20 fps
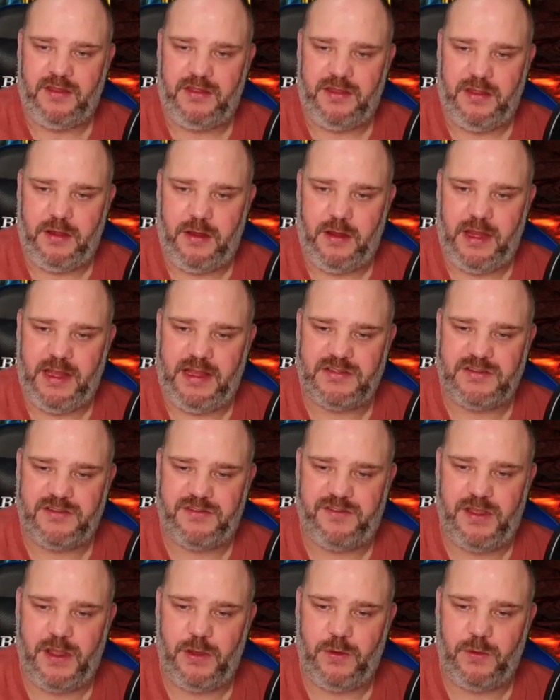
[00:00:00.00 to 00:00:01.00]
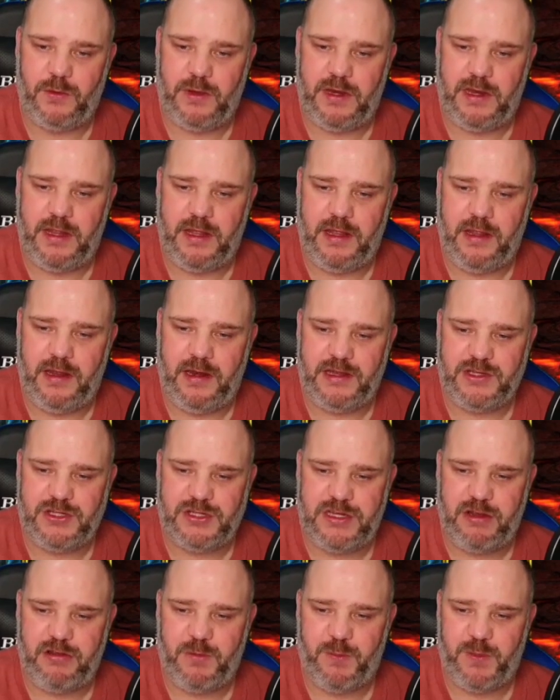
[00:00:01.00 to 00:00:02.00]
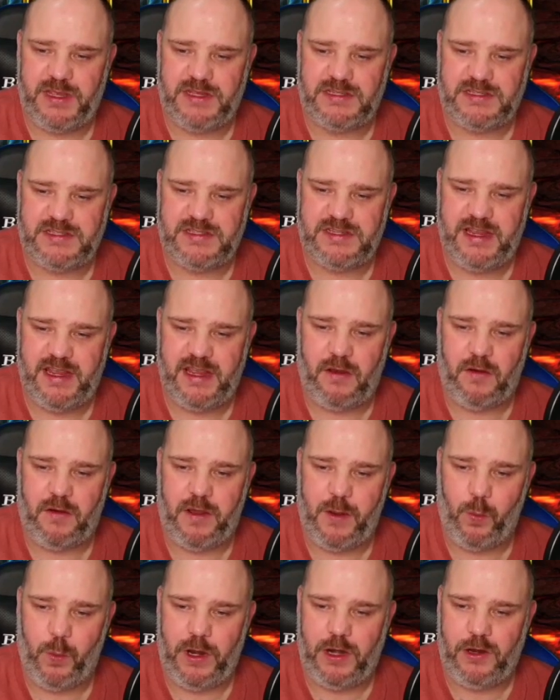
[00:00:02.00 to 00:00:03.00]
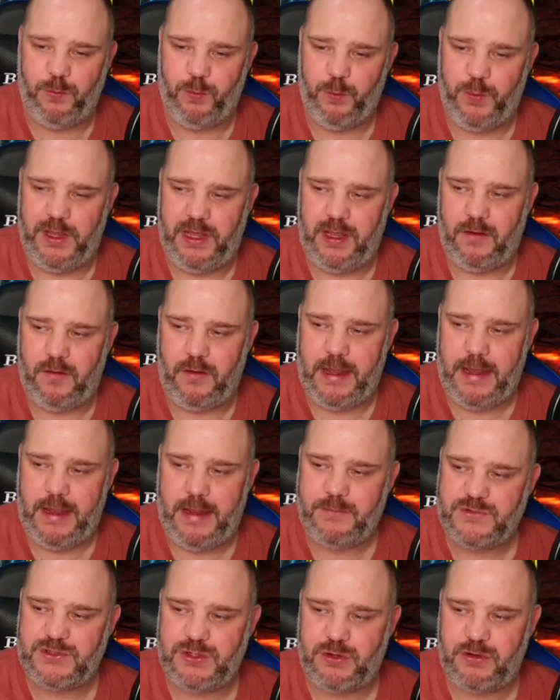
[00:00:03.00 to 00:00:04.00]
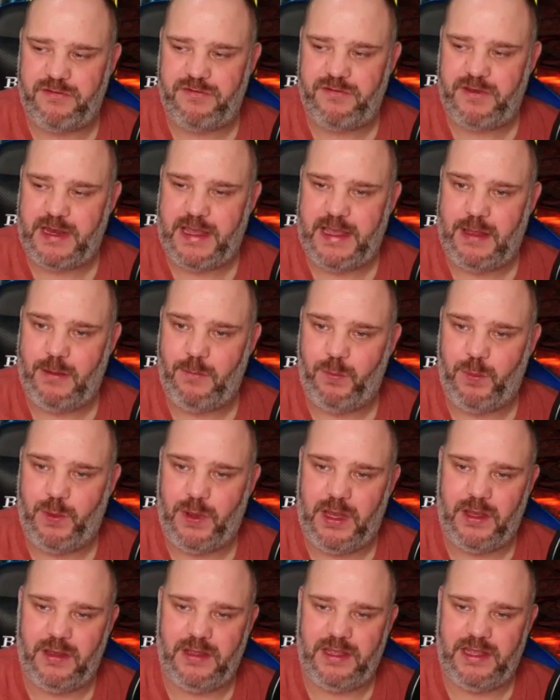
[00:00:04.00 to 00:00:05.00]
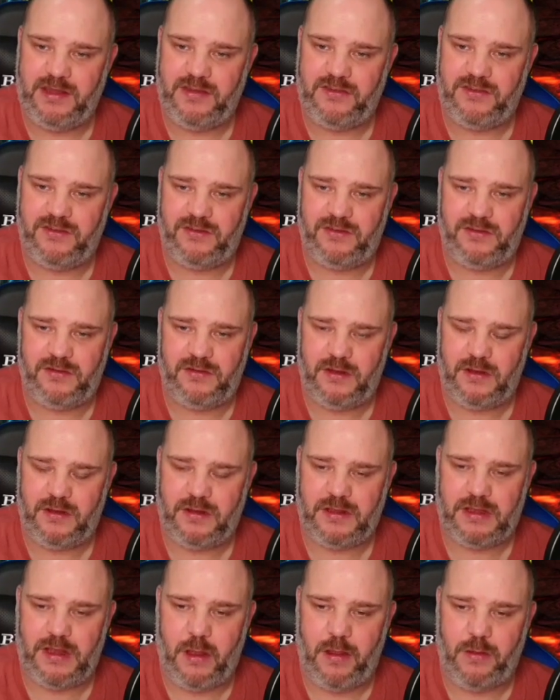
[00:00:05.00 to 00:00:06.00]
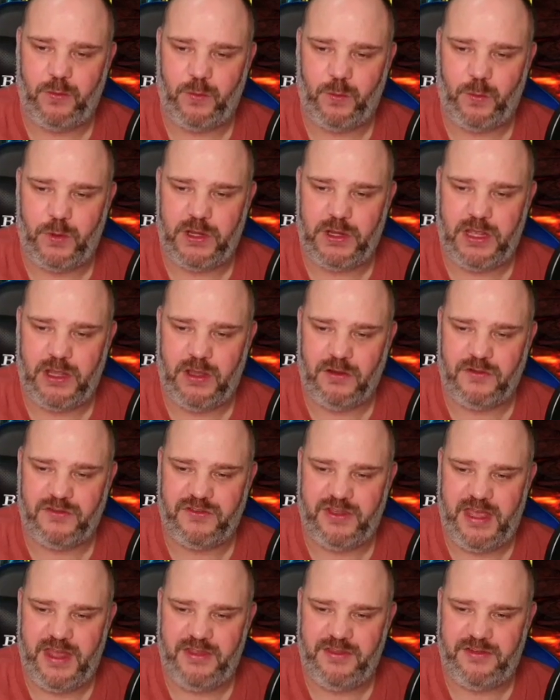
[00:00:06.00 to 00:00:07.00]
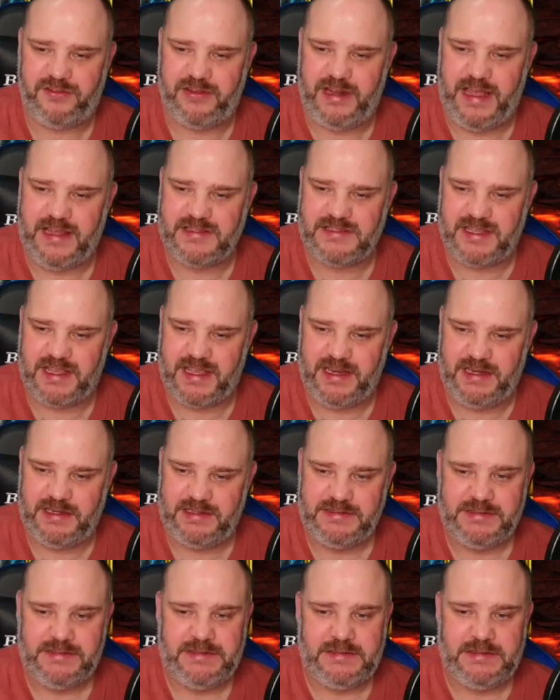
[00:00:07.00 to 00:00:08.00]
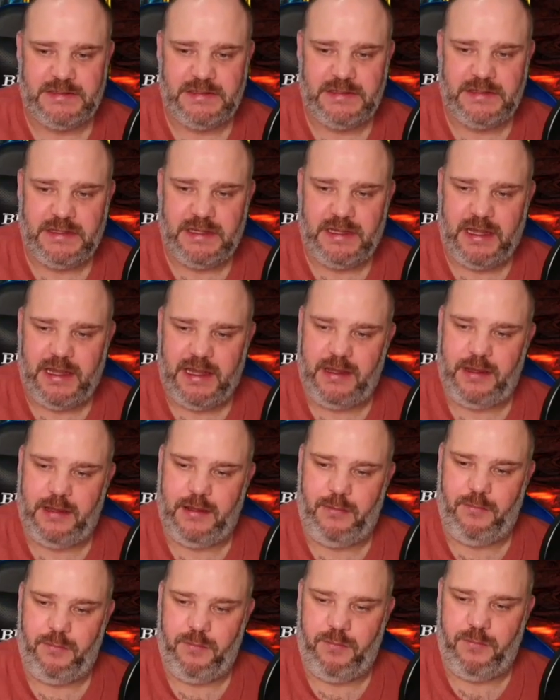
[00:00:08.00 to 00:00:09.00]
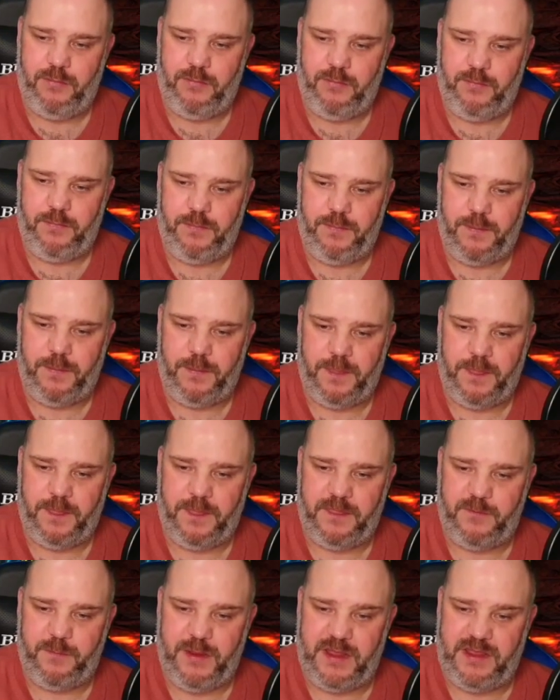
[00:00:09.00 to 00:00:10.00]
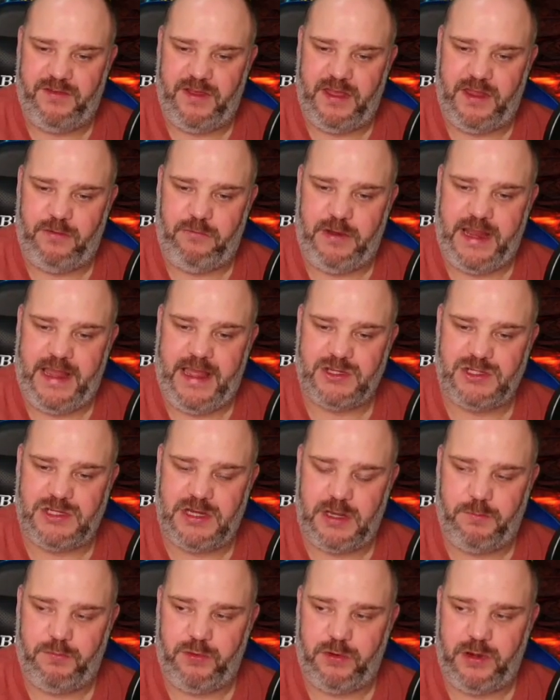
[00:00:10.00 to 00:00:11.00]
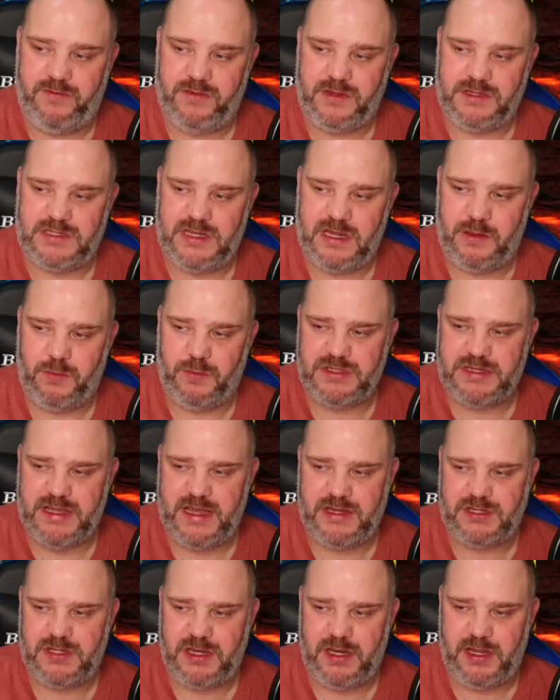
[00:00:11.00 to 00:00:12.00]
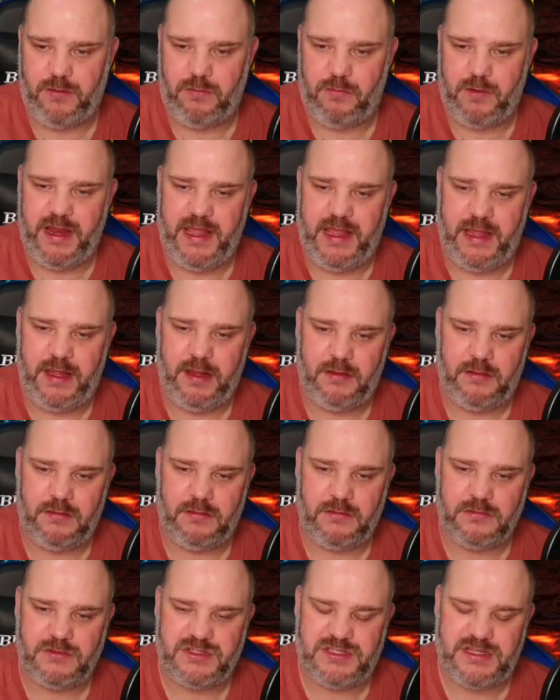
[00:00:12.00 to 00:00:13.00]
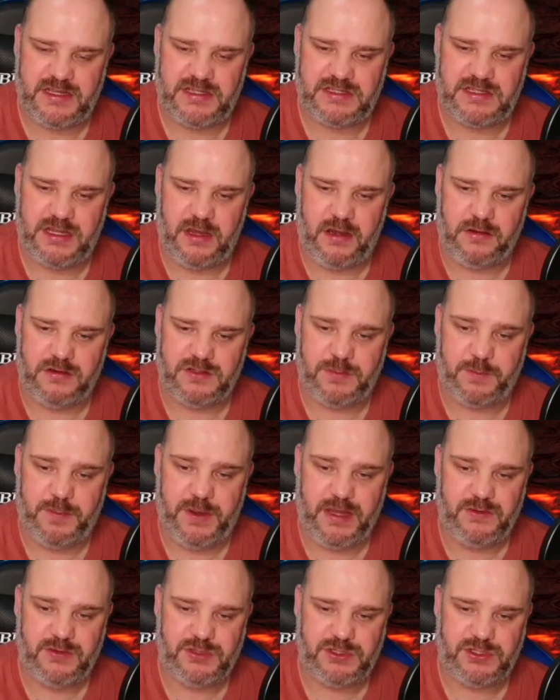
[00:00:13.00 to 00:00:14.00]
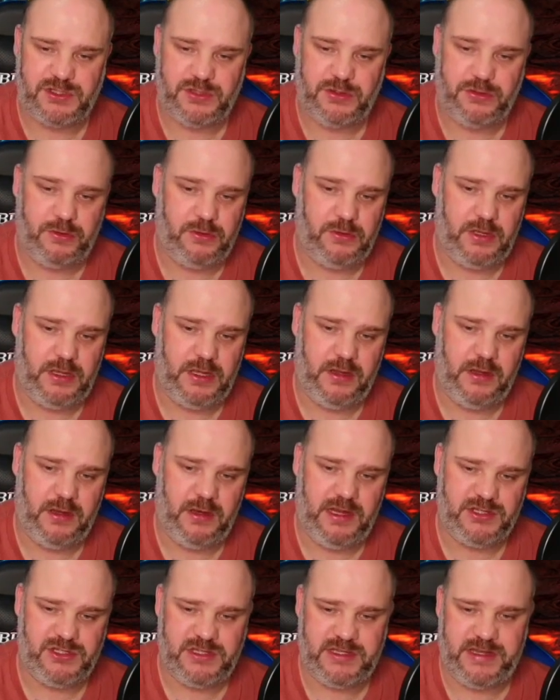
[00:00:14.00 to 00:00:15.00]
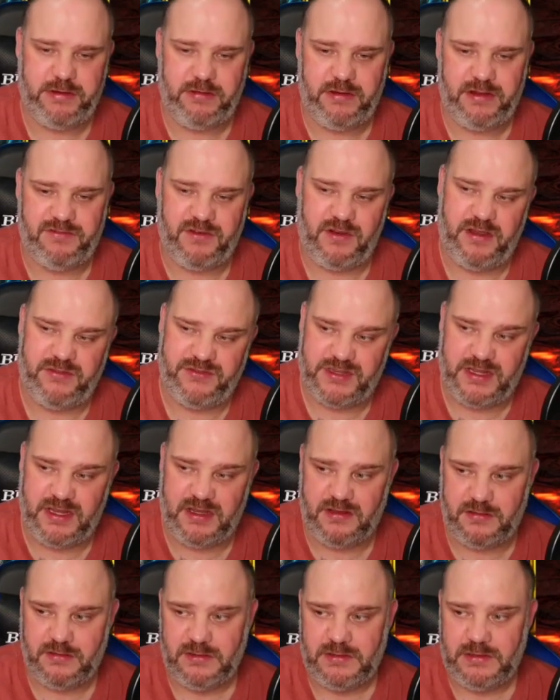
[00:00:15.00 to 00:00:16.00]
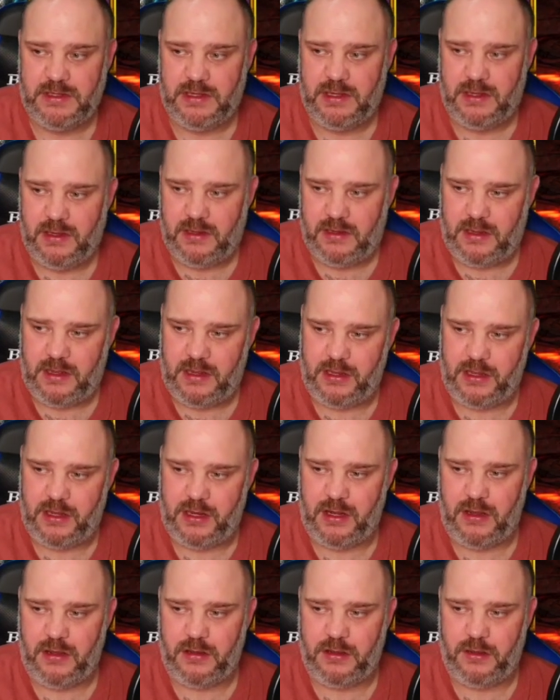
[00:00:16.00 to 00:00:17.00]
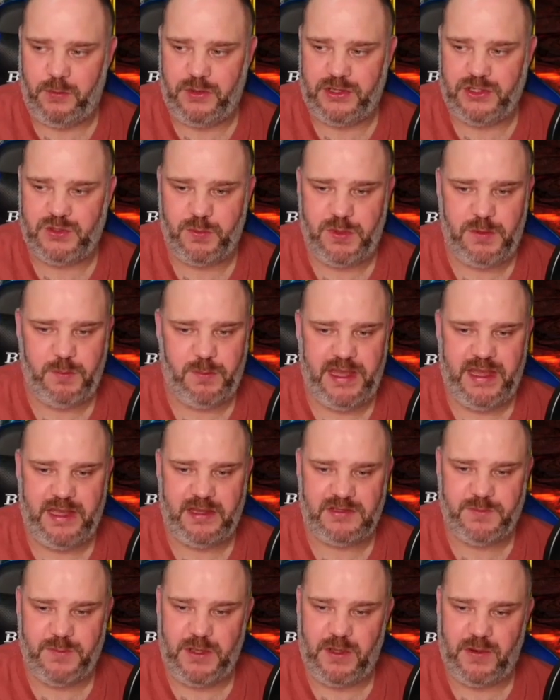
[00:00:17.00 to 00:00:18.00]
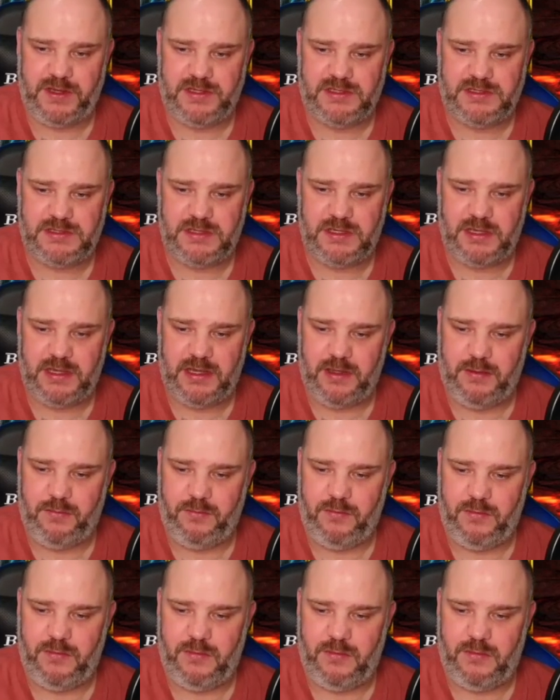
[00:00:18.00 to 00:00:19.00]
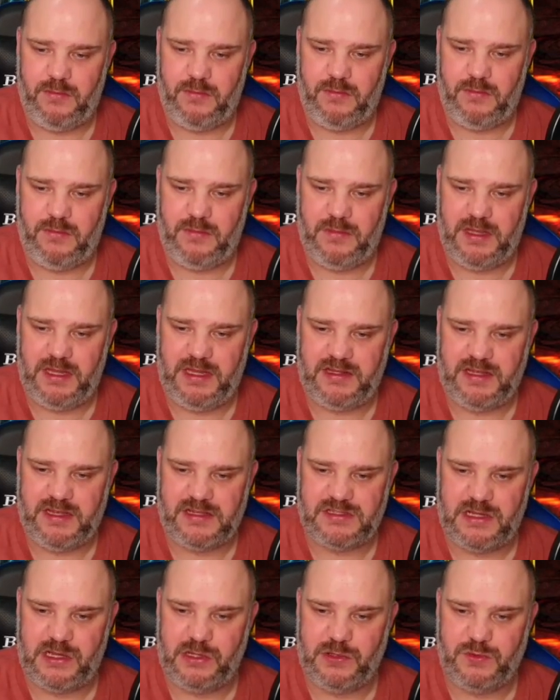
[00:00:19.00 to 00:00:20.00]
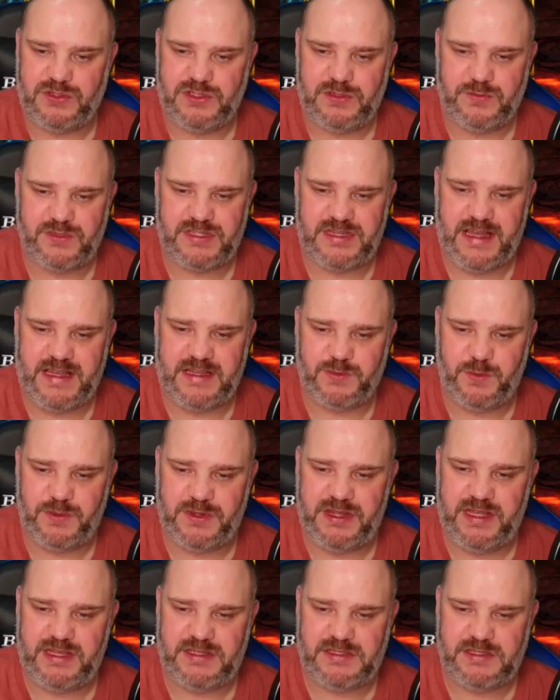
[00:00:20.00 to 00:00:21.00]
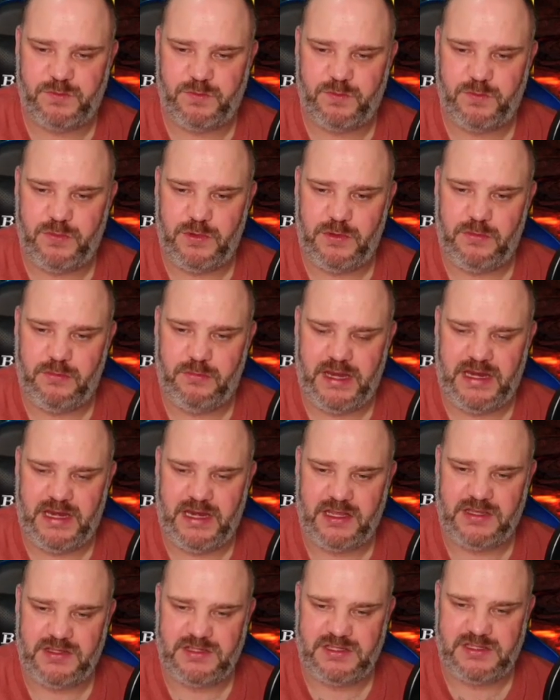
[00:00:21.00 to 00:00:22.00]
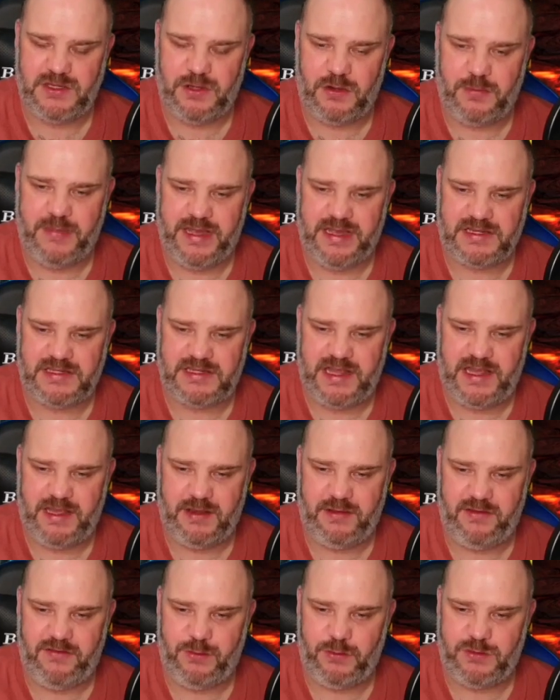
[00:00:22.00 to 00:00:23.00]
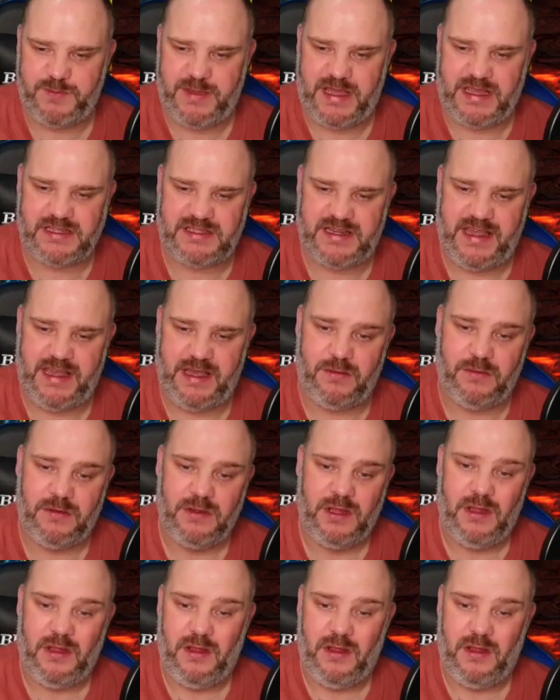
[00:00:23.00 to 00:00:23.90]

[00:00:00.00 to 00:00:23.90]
There is a few legendary pieces here, I will admit. I am sorry for that, but it's going with what you got to get the stats again. To be fair, the ring actually previously was actually a rare 6-star as opposed to a legendary 5-star. You can argue which would be better, to be honest. It does lose some stats with this, mainly because it's not maxed out. If it was maxed out,